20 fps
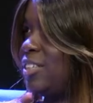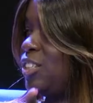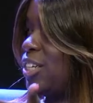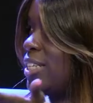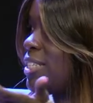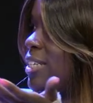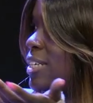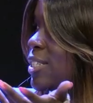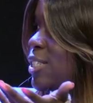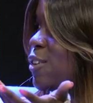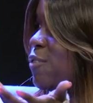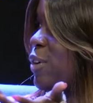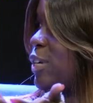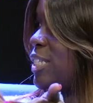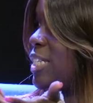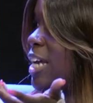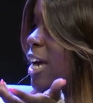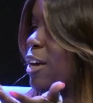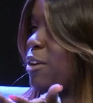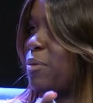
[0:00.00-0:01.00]
justice,
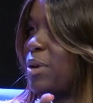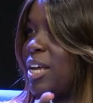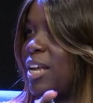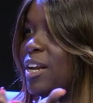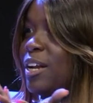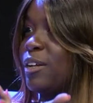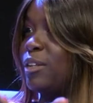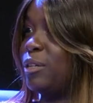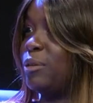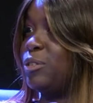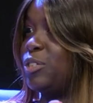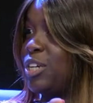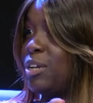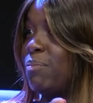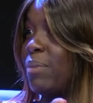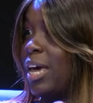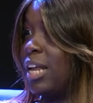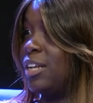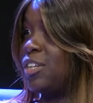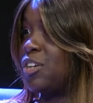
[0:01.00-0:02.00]
diversity, equity, and inclusion
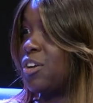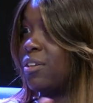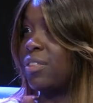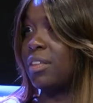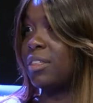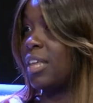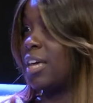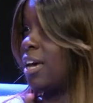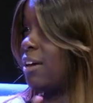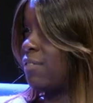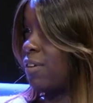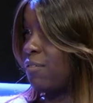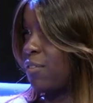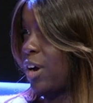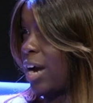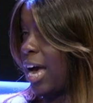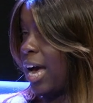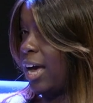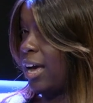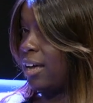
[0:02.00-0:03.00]
manager that they have ever
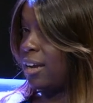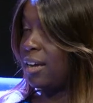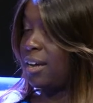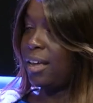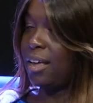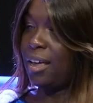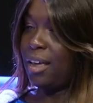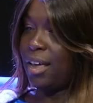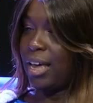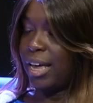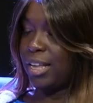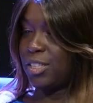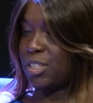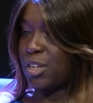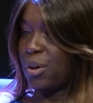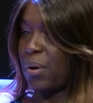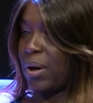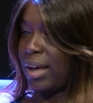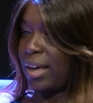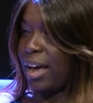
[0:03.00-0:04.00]
had. And
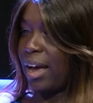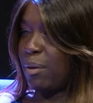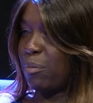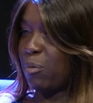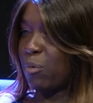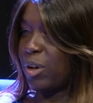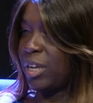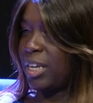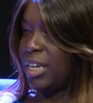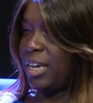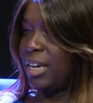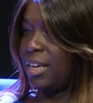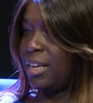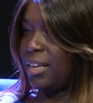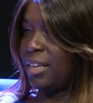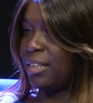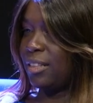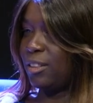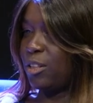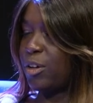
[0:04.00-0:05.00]
so I, am
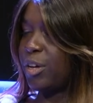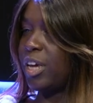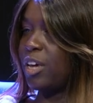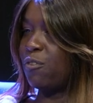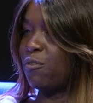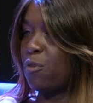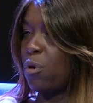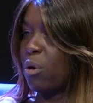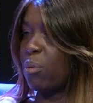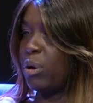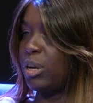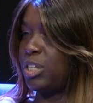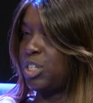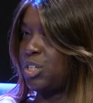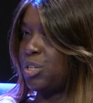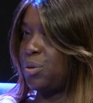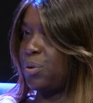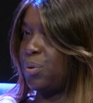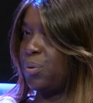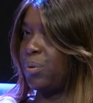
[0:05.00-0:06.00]
really looking forward
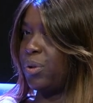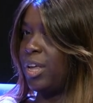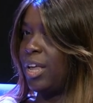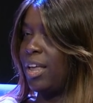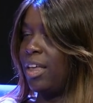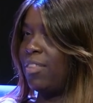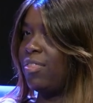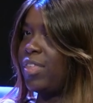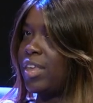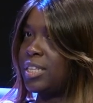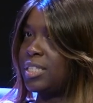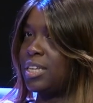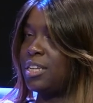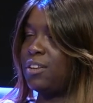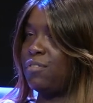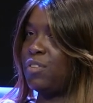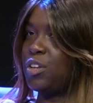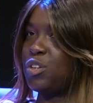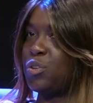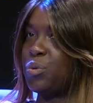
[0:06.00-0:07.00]
to this
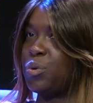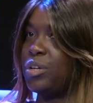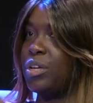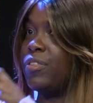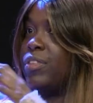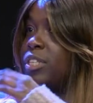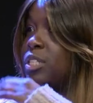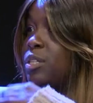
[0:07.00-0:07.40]
individual and this